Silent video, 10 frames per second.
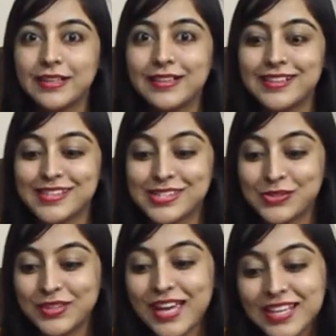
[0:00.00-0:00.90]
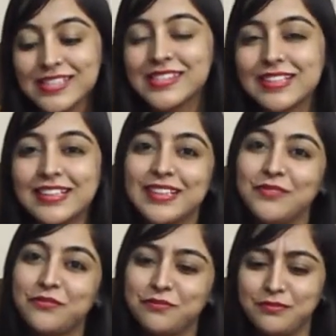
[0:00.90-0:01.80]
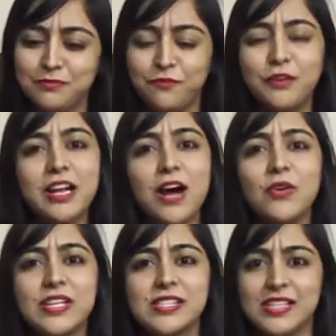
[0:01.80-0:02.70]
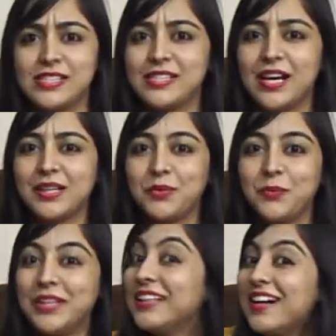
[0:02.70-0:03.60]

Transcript: For now, let's get started with the